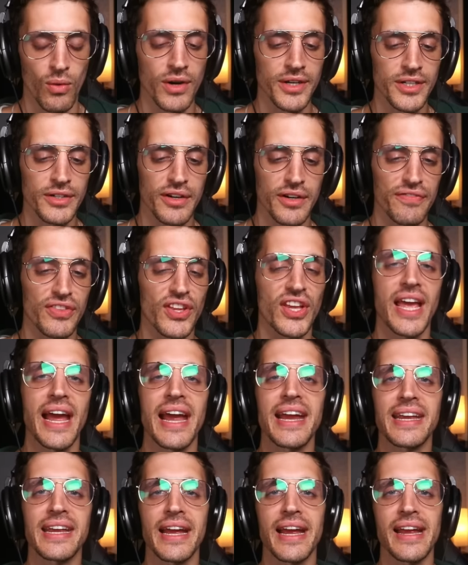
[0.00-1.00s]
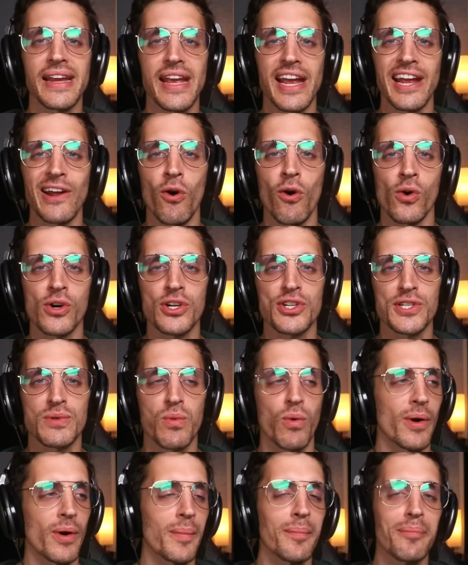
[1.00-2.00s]
wonder if the KKK horses
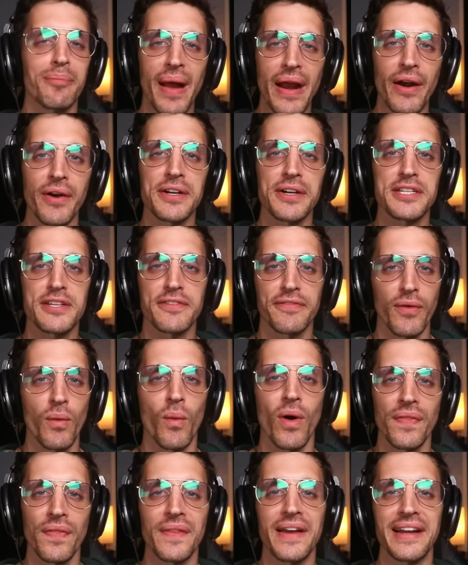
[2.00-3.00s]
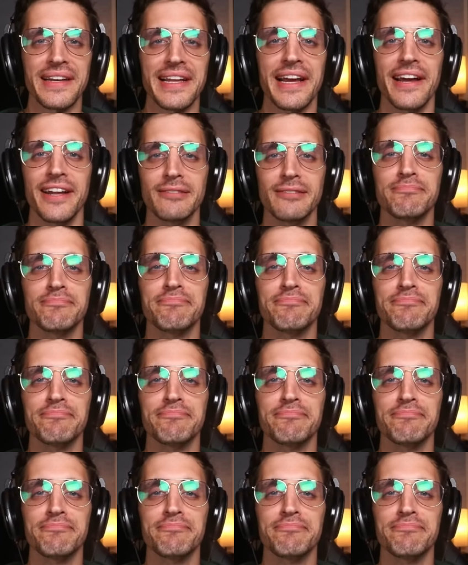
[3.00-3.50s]
were embarrassed for what they did.